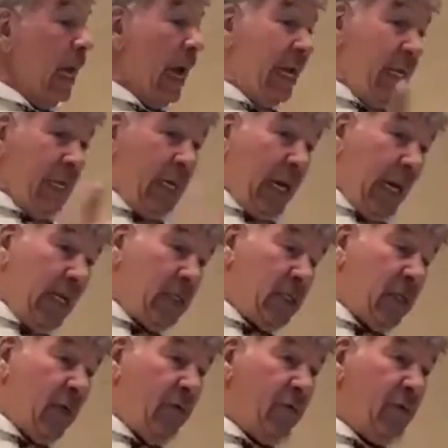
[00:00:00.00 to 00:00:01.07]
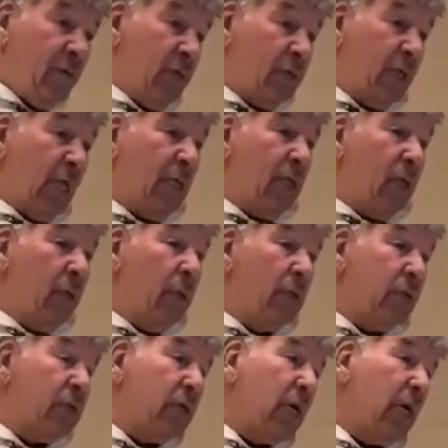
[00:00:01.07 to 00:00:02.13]
And in the case of St.
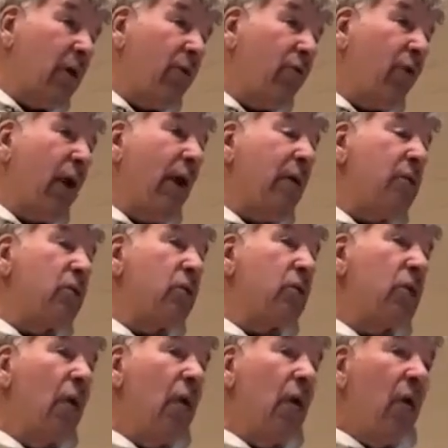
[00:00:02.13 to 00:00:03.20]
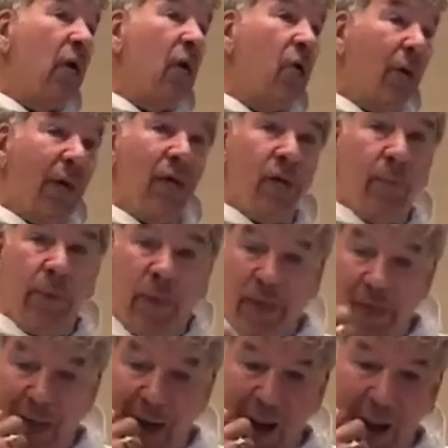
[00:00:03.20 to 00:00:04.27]
Louis, King of France, great
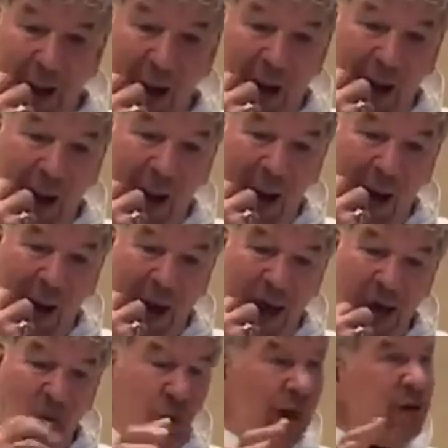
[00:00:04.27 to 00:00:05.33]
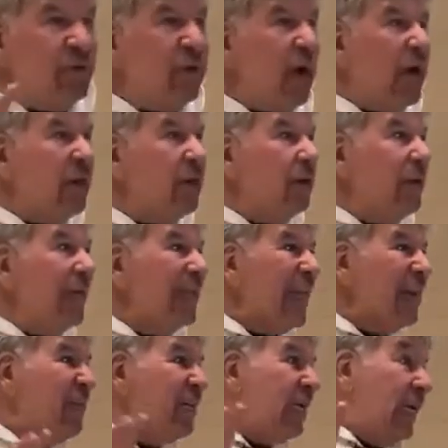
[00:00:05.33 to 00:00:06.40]
humility. Great father,
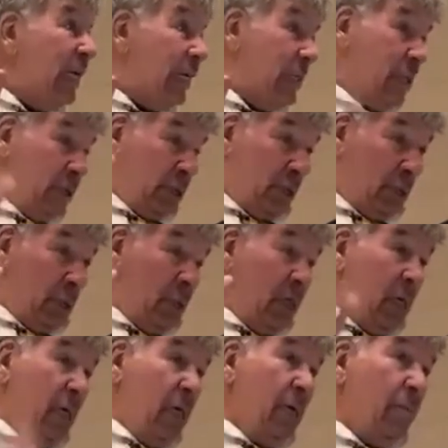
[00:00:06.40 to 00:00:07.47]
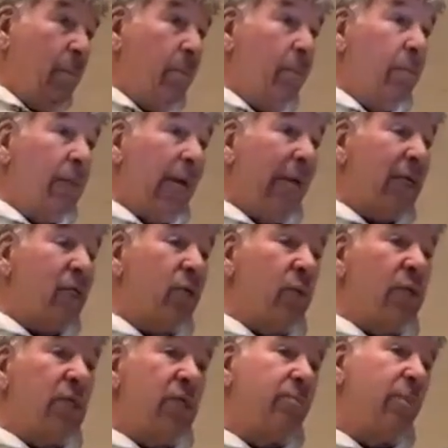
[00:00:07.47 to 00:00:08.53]
11 kids. Blanche
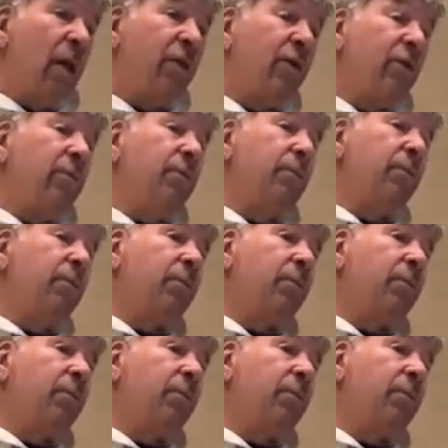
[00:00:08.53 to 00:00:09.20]
was his mother,